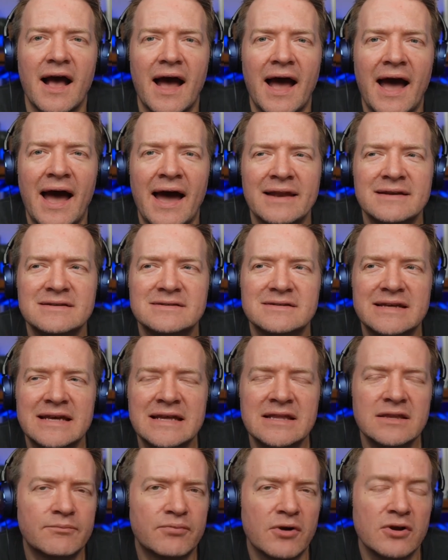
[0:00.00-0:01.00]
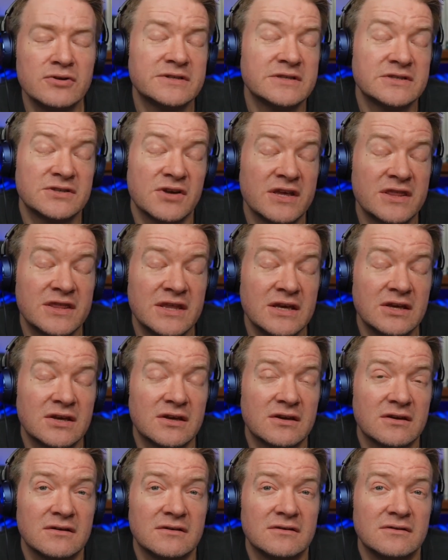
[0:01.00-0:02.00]
And in the process, I
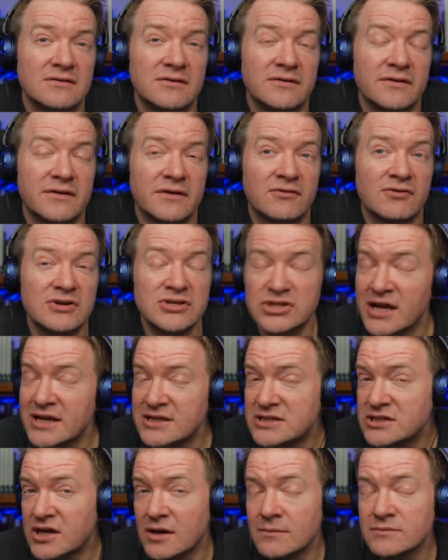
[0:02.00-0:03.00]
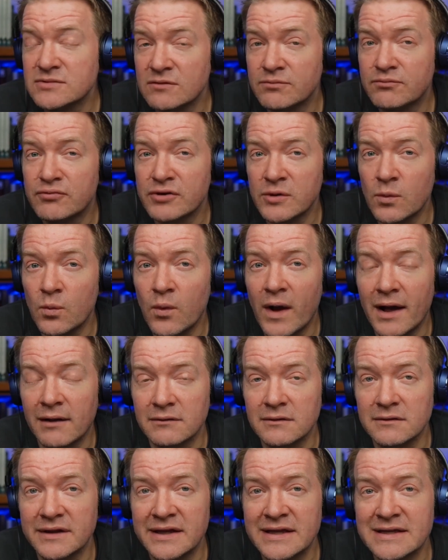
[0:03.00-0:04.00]
think Christianity comes off pretty
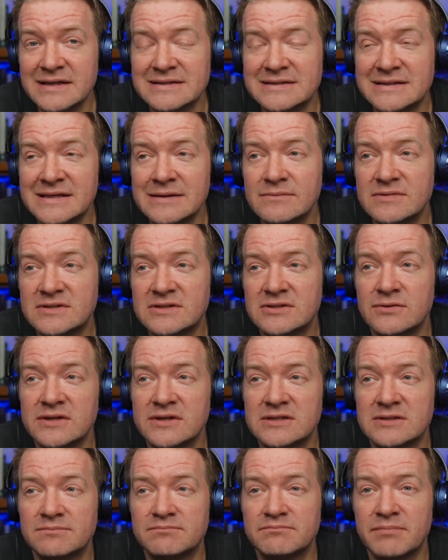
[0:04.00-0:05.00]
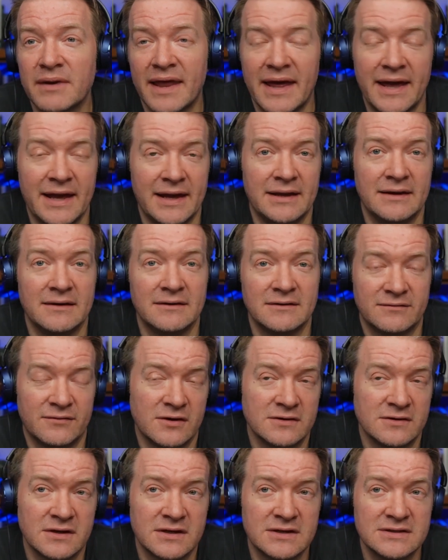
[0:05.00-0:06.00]
well. It seems to explain, as far
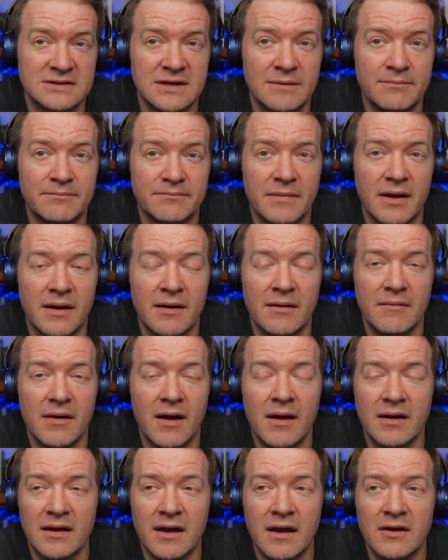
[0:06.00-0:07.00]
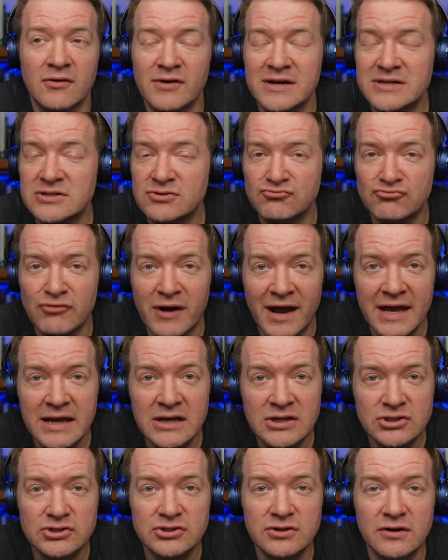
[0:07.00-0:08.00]
as I can see, a greater
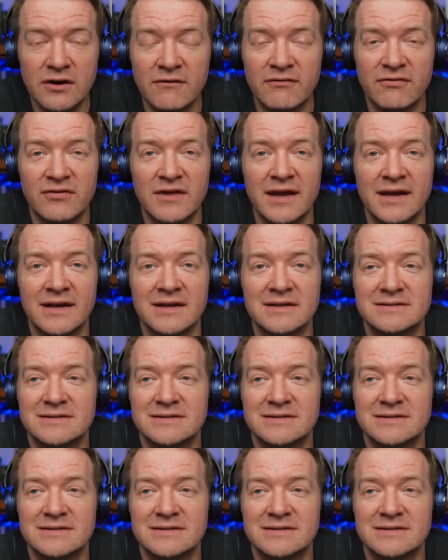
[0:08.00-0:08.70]
range of things.